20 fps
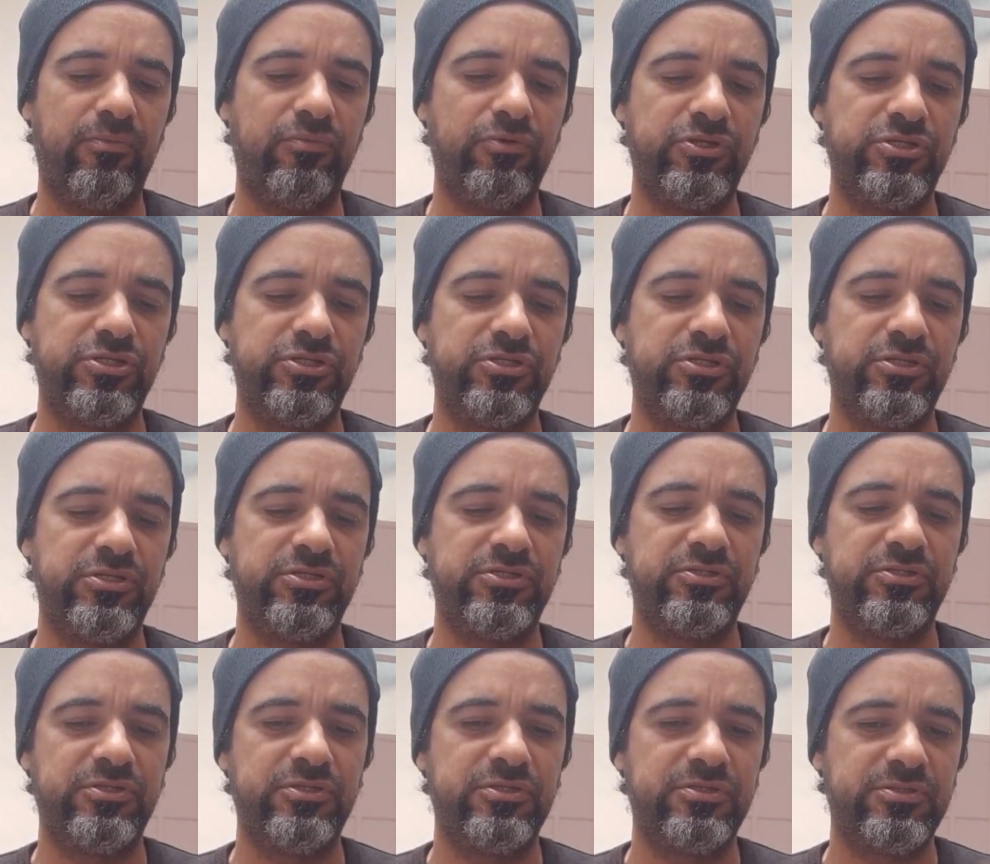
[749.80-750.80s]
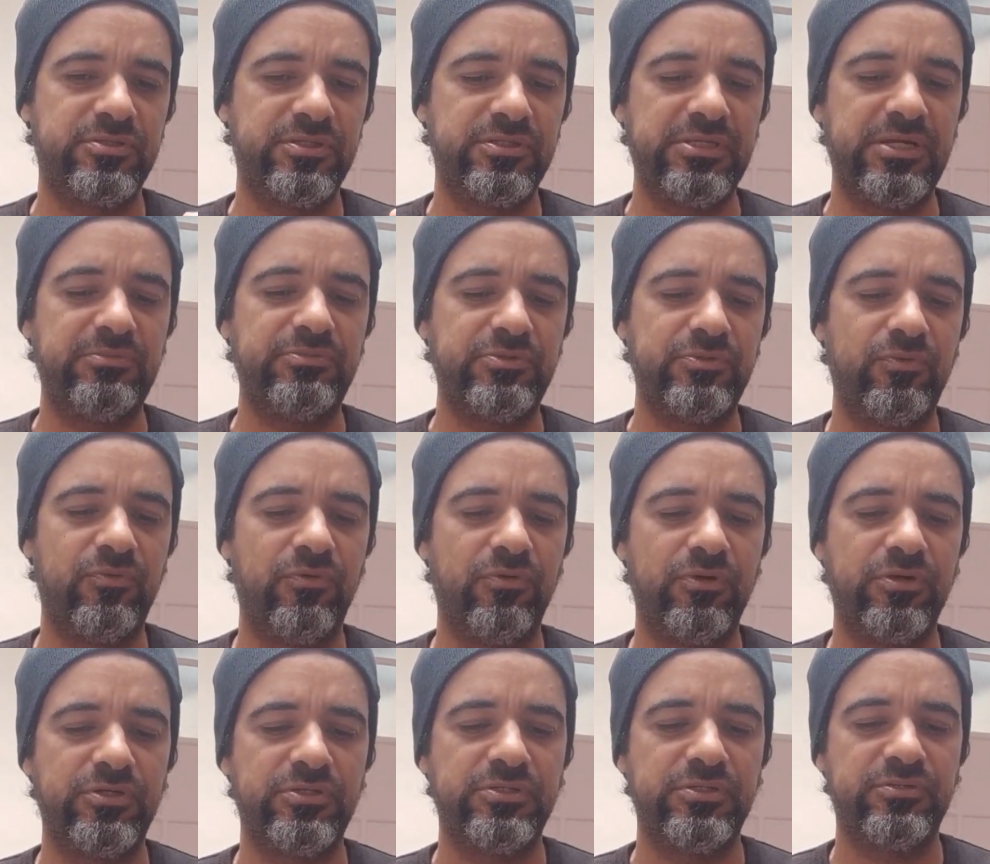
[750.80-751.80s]
which is sometimes
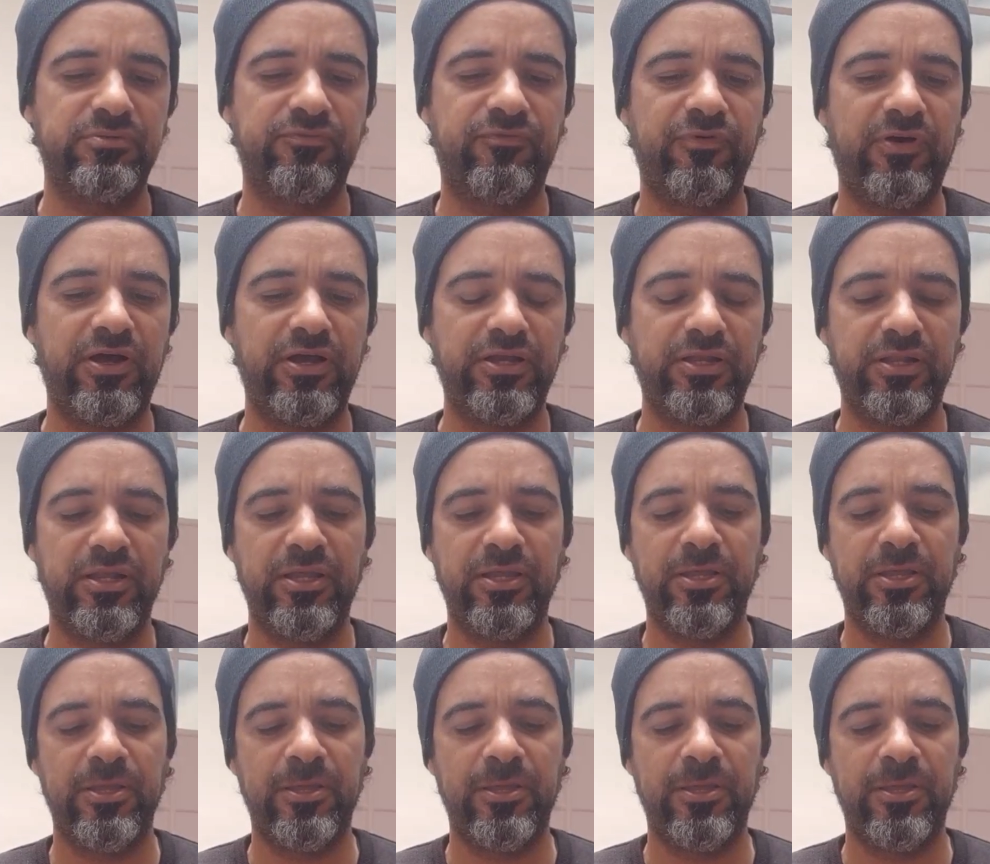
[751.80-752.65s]
works fine,